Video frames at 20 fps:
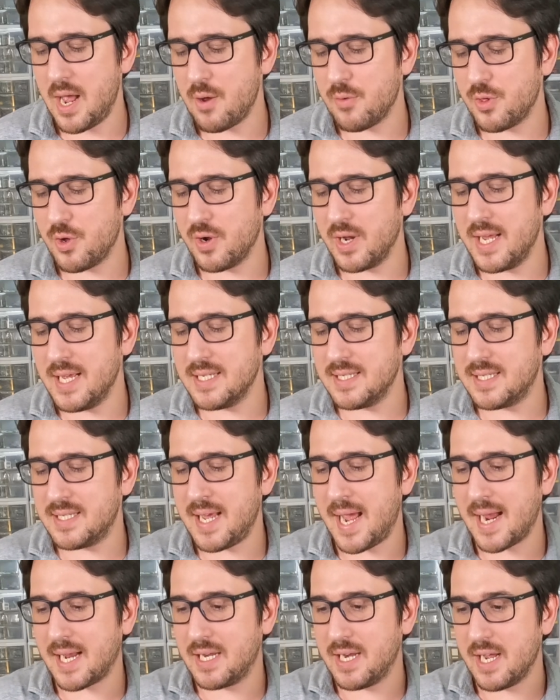Now there is
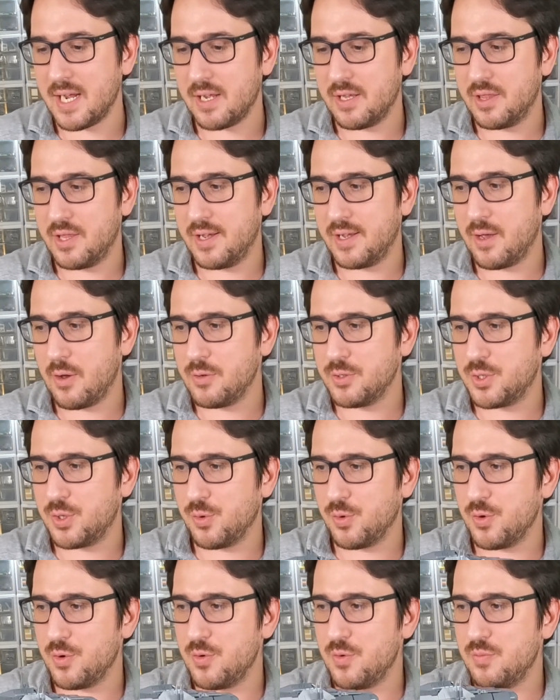Technic that goes
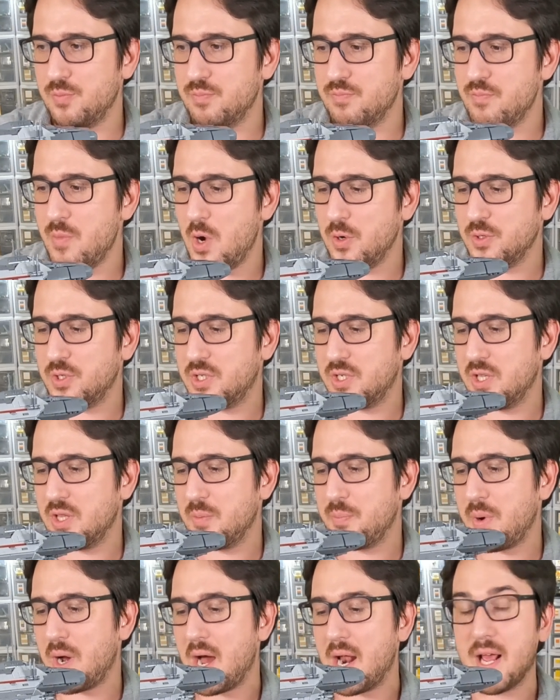through most of
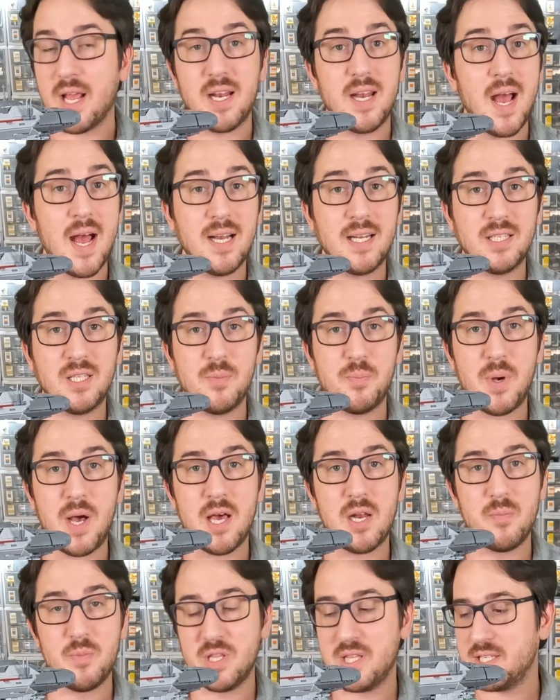the body, not at the
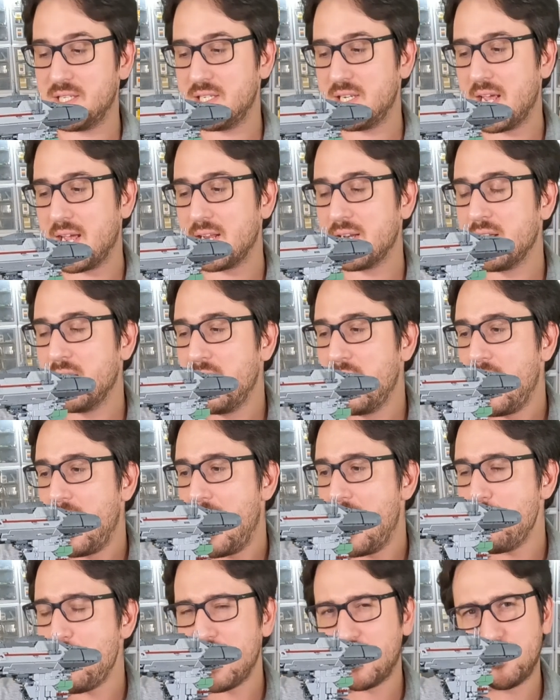bottom of the stand.
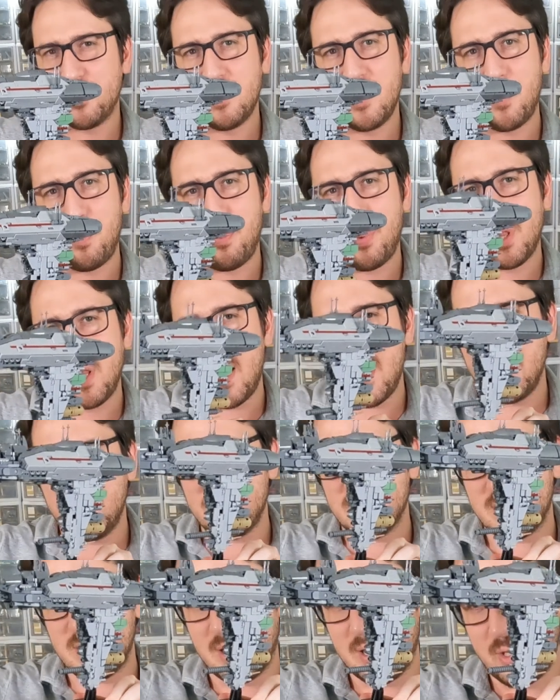I am actually applying
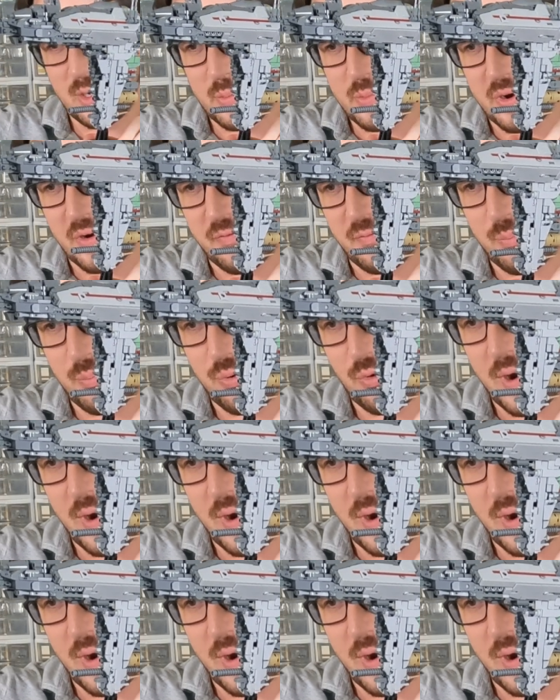just a little bit of